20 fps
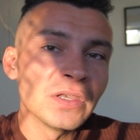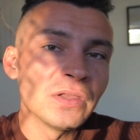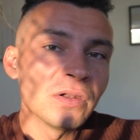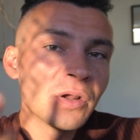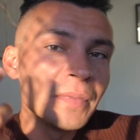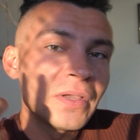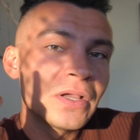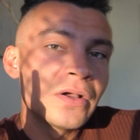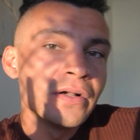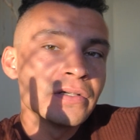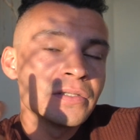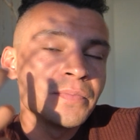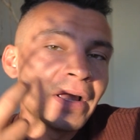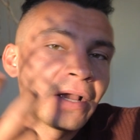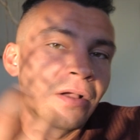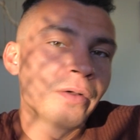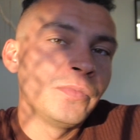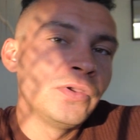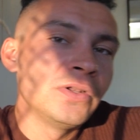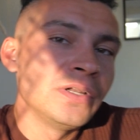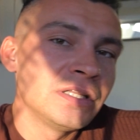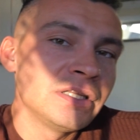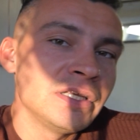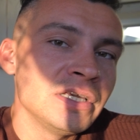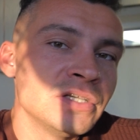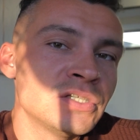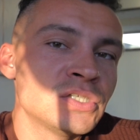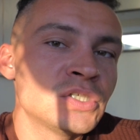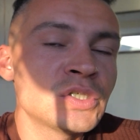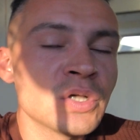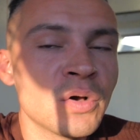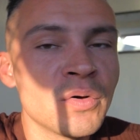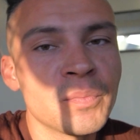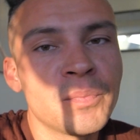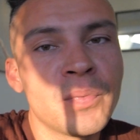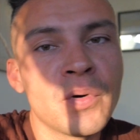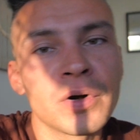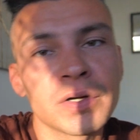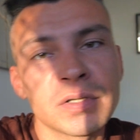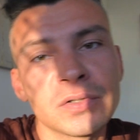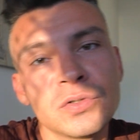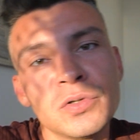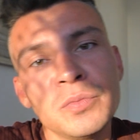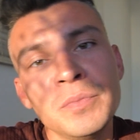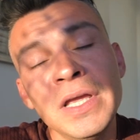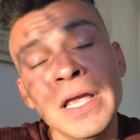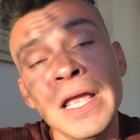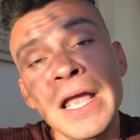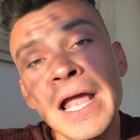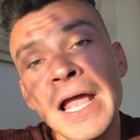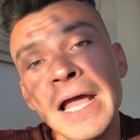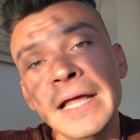you know, because my community is so important to me.